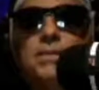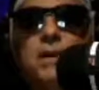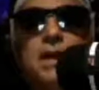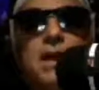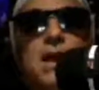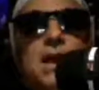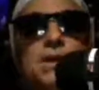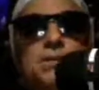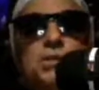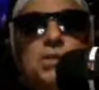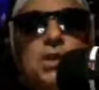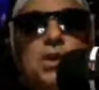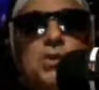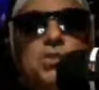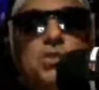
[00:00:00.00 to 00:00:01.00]
man. I am
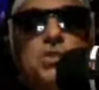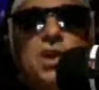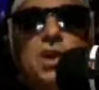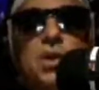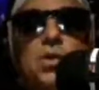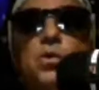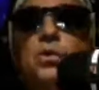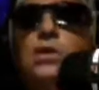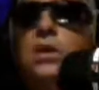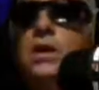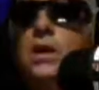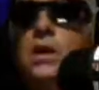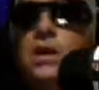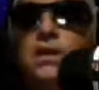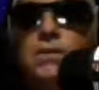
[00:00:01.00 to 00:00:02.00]
so stoked
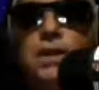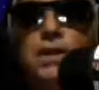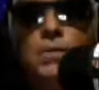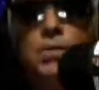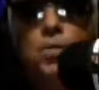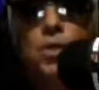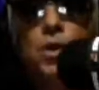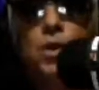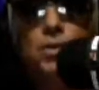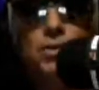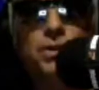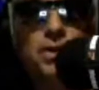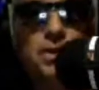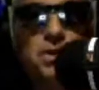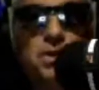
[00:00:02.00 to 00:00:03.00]
to be able to work with
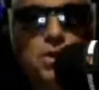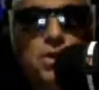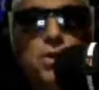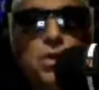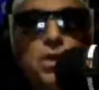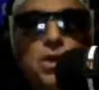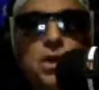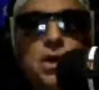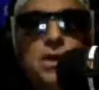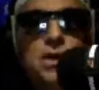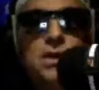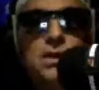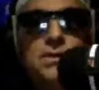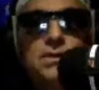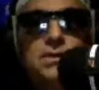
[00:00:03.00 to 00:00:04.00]
this Korg
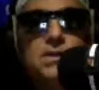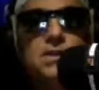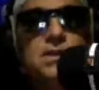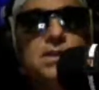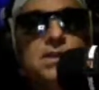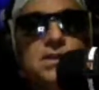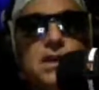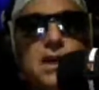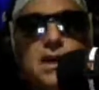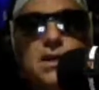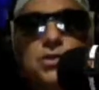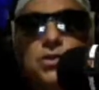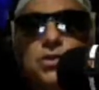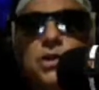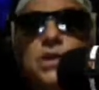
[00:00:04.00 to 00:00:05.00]
uh,
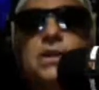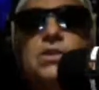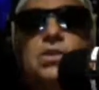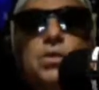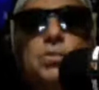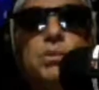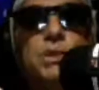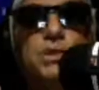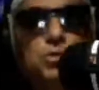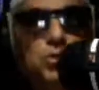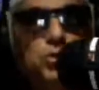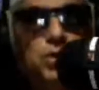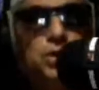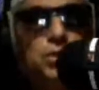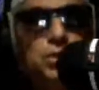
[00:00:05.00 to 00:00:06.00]
synthesizer. It is going to be
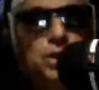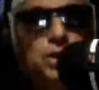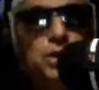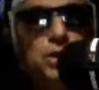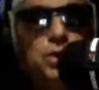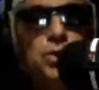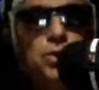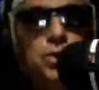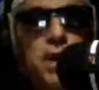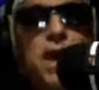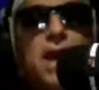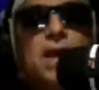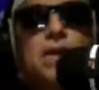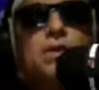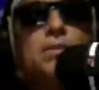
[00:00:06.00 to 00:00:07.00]
really, really cool to
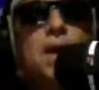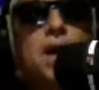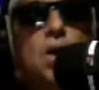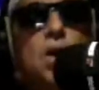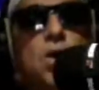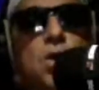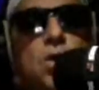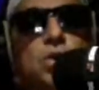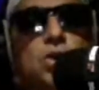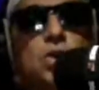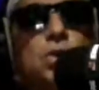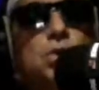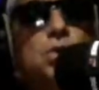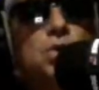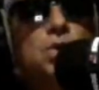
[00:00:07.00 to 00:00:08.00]
add to my
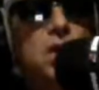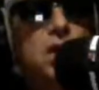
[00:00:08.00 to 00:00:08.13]
arsenal